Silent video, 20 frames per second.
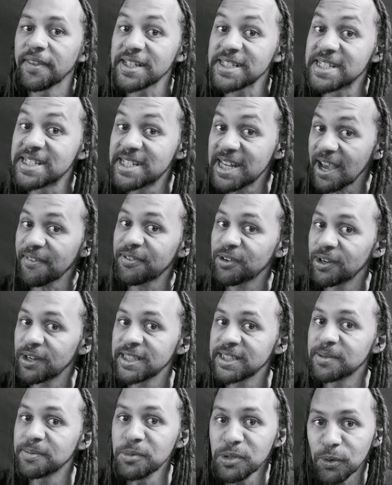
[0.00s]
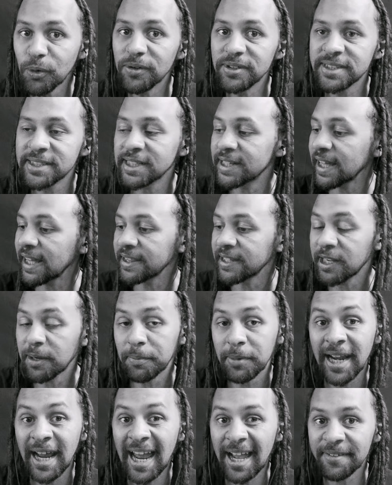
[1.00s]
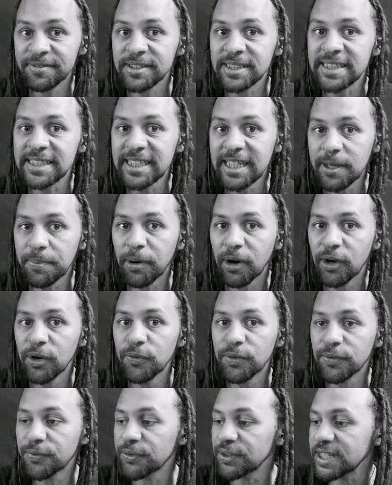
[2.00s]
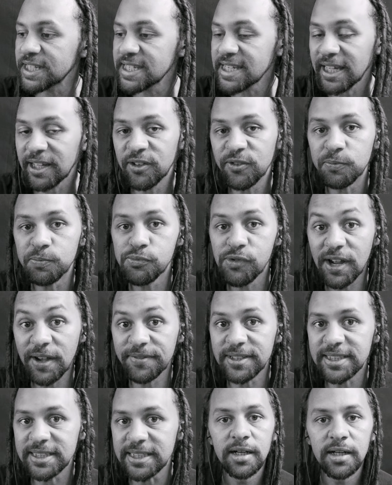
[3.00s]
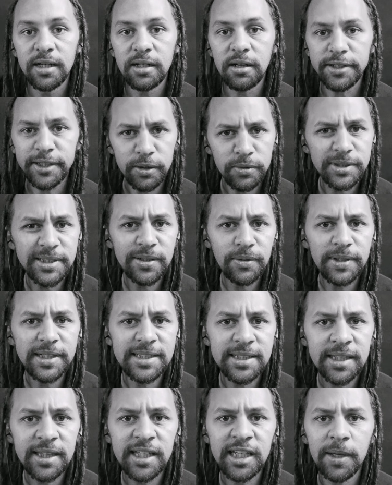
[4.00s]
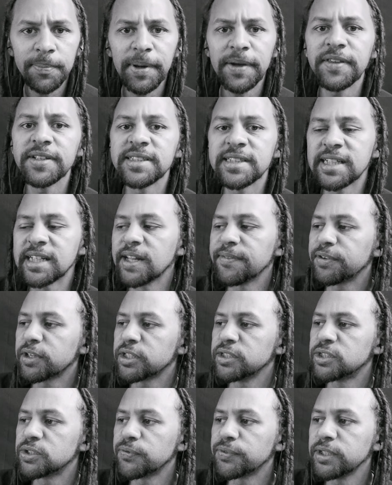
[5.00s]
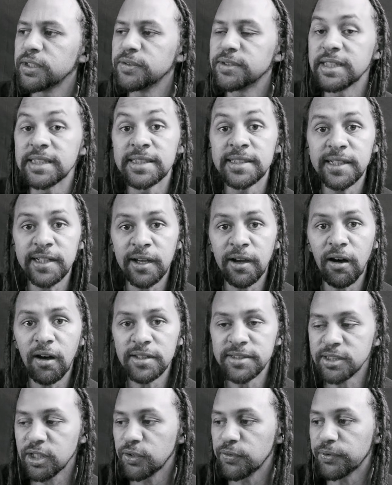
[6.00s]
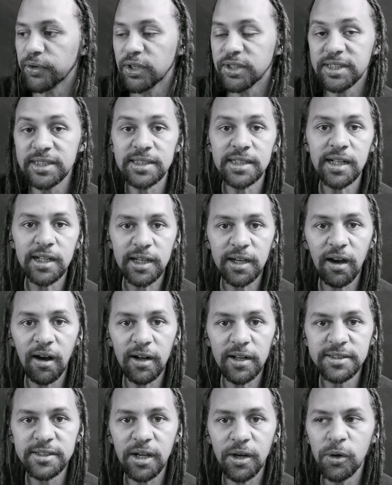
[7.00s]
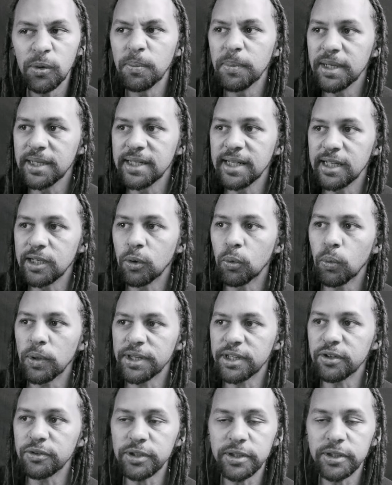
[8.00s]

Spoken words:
Now, there's definitely some nuance to that I'm going to have to skip over for the sake of brevity. Like, you'll still need to think about the significance of using staccato versus legato, meaning whether